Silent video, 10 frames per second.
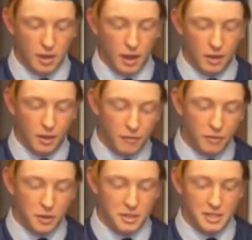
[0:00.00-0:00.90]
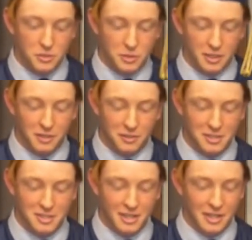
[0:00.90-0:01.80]
I love our eccentric and artsy
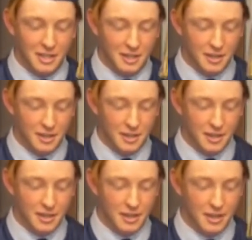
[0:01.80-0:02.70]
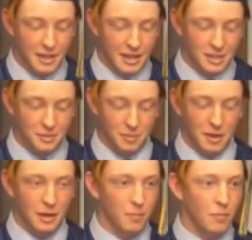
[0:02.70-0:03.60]
side, and as
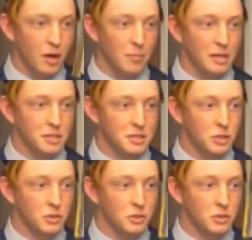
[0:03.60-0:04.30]
my mom likes to